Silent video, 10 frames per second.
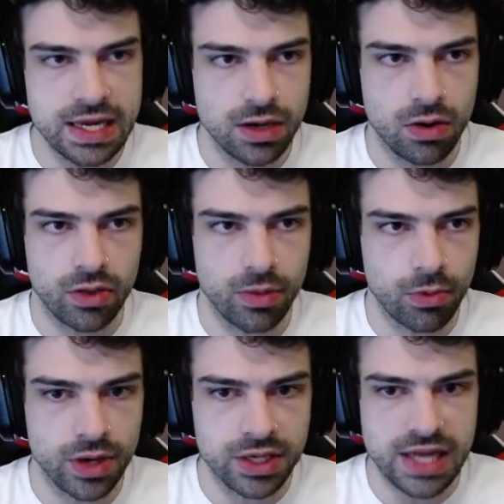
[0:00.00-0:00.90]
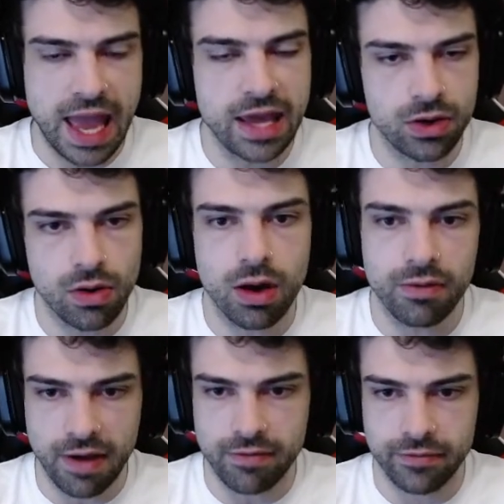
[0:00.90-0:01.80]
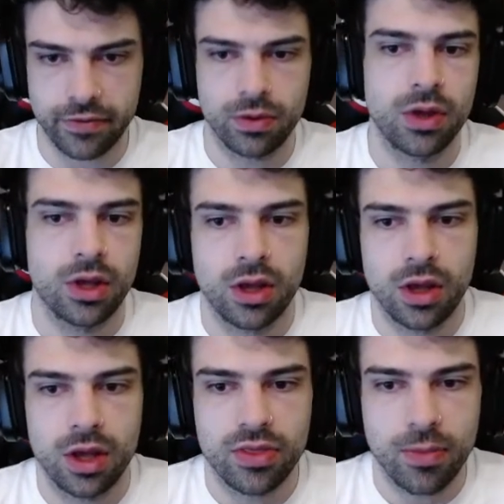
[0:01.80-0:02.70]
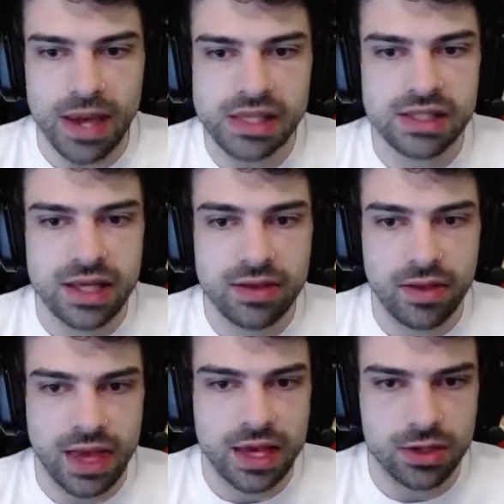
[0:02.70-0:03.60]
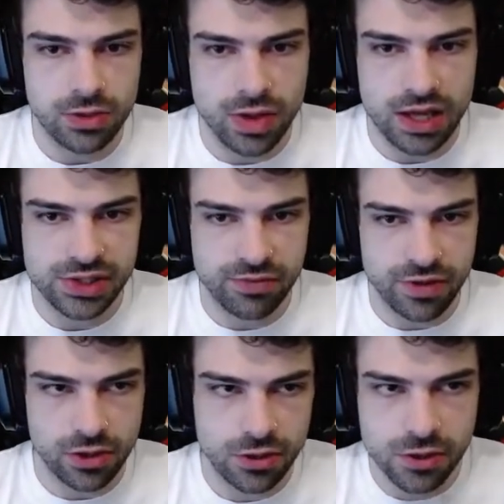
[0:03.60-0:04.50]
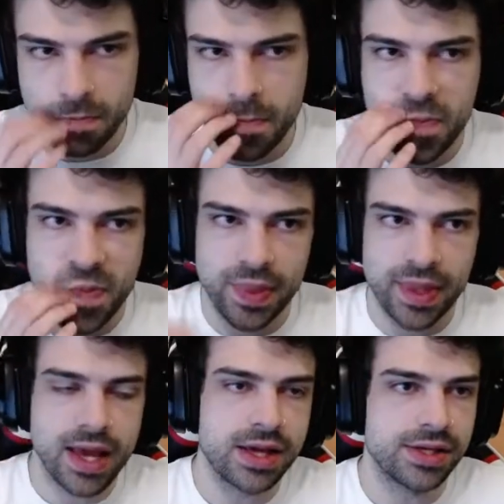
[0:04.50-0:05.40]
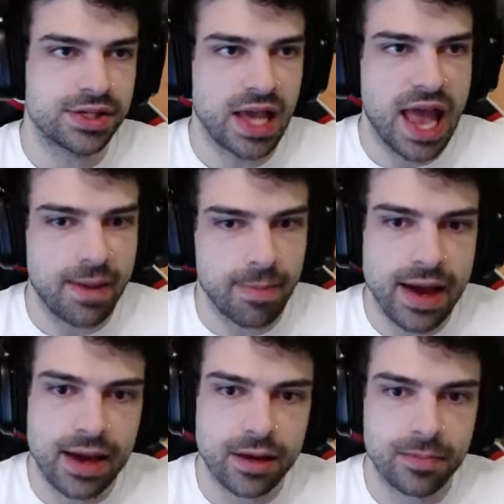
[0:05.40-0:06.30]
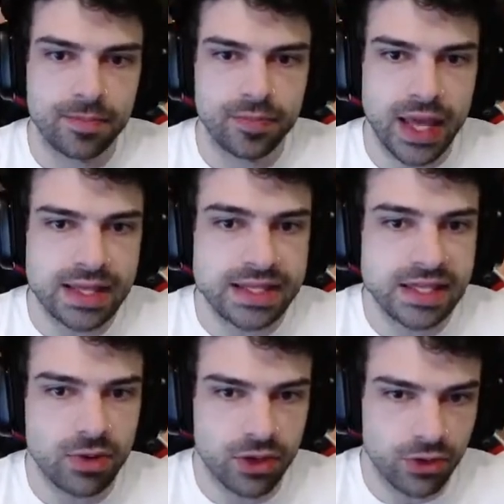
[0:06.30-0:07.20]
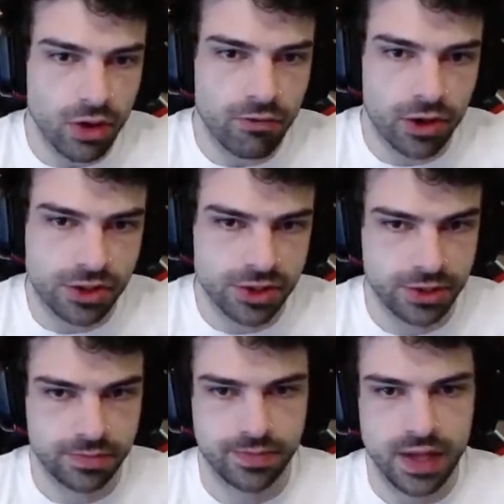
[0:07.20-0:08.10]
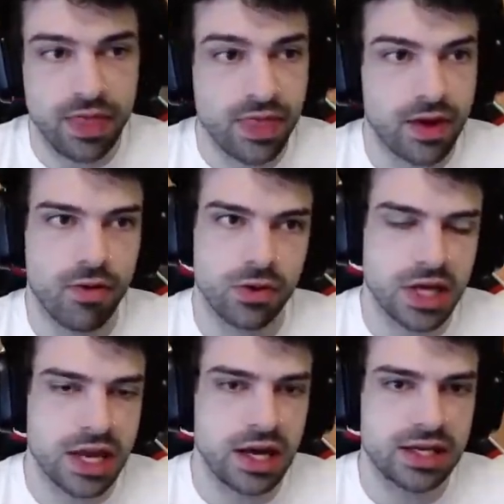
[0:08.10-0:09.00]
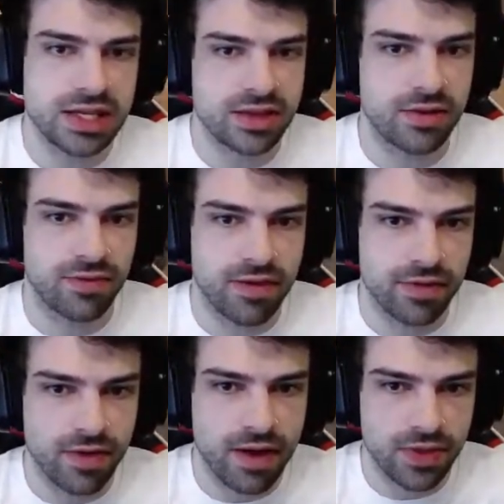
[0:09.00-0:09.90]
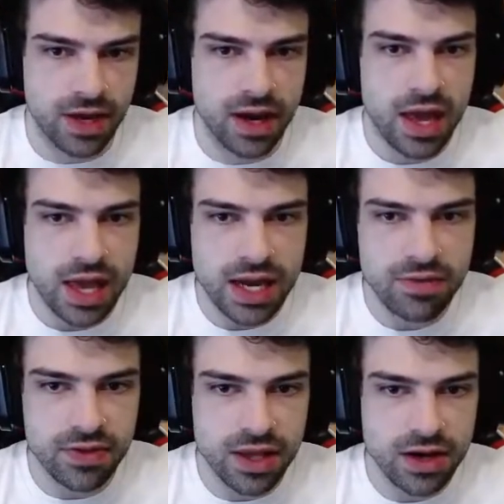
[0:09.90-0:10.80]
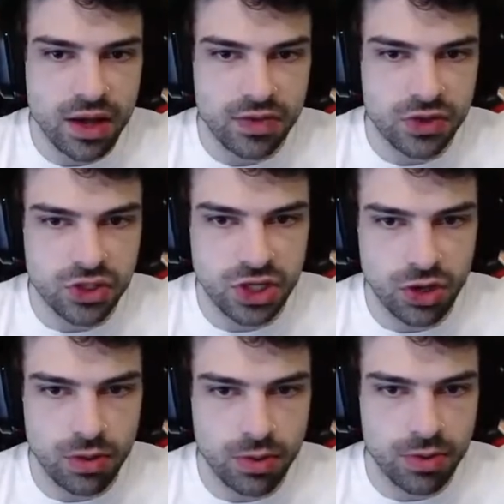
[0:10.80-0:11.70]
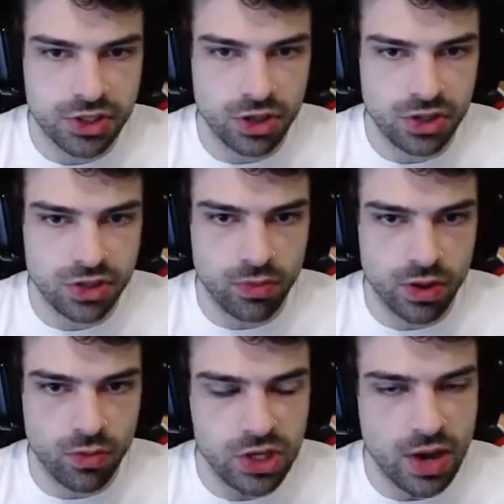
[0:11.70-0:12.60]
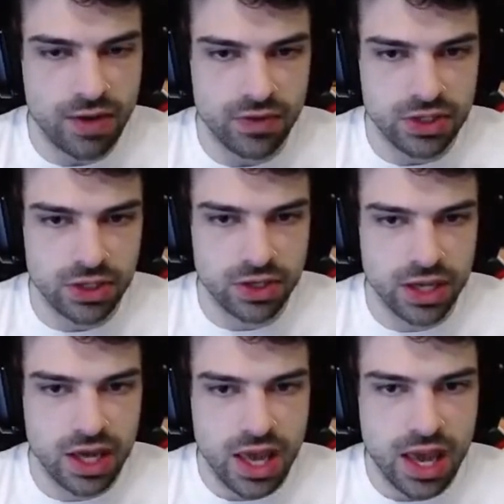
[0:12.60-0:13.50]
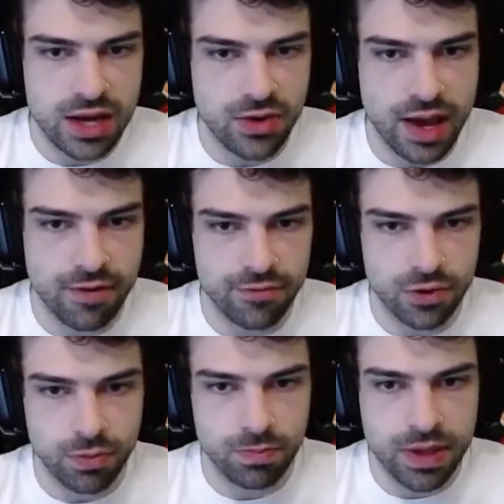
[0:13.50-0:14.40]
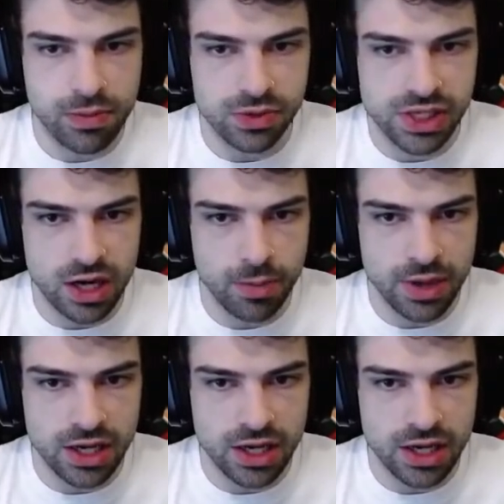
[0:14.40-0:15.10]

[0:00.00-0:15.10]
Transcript: on the point to handle all 5 of you. The best thing that they can do as defenders is hang back and see where you go first and then rotate and take the 5v5 then. And even then, they're still going to be pushing on to the point when you have utility and you have your people set up and you're